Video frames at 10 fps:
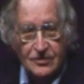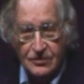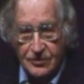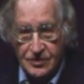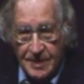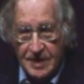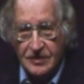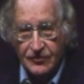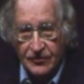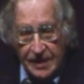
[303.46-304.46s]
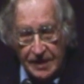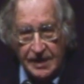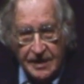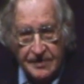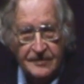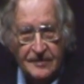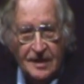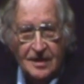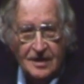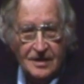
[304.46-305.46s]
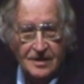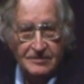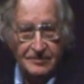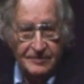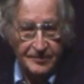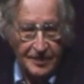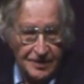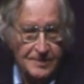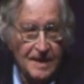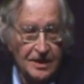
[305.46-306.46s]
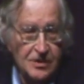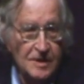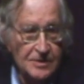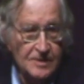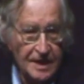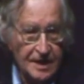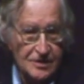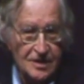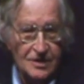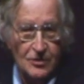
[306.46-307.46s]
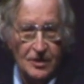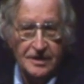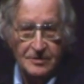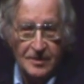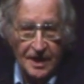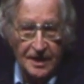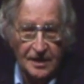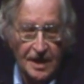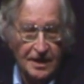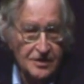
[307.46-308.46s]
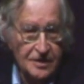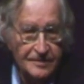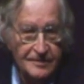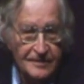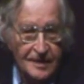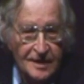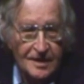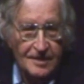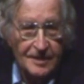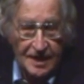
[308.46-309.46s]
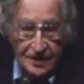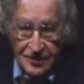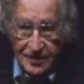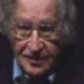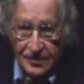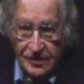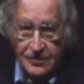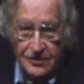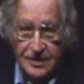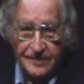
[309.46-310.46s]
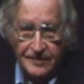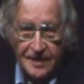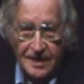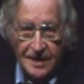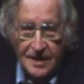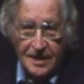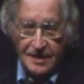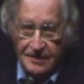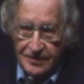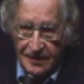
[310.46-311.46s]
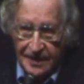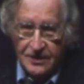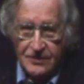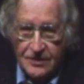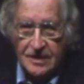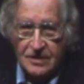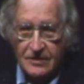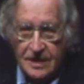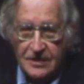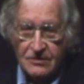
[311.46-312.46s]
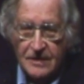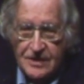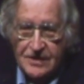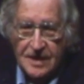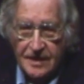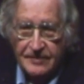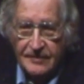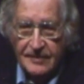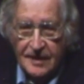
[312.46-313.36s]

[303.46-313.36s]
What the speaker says: to speak freely by spending as much money as they want to buy an election. I mean, that's the conclusion. And it was quite interesting to read the reasoning.